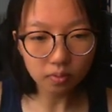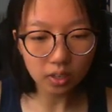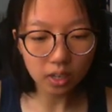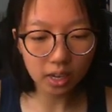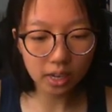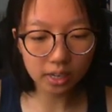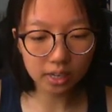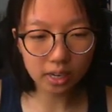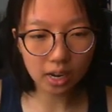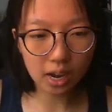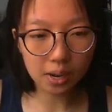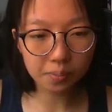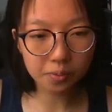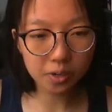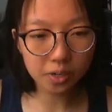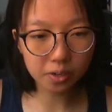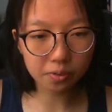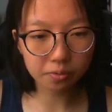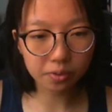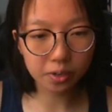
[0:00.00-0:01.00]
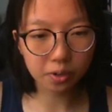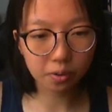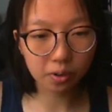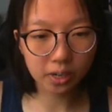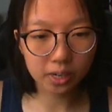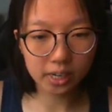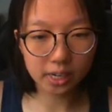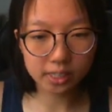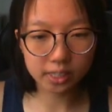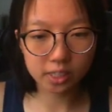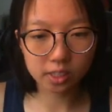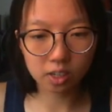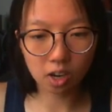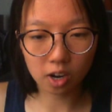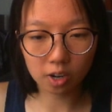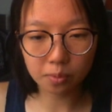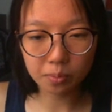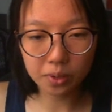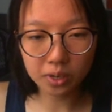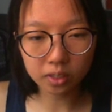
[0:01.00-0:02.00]
And I'm going to reorganize this
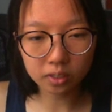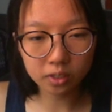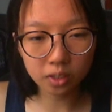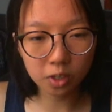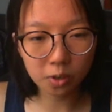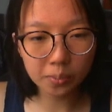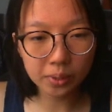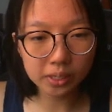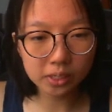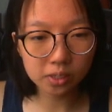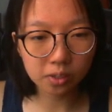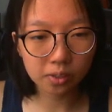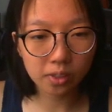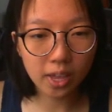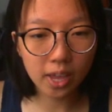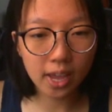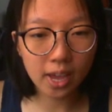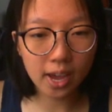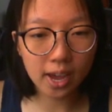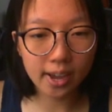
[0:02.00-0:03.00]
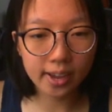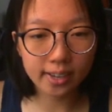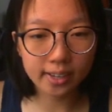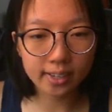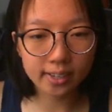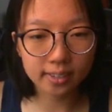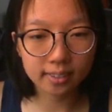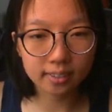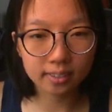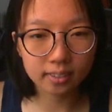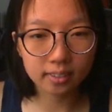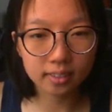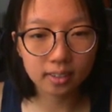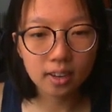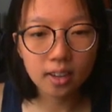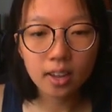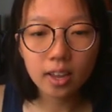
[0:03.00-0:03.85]
document a little bit so the AI can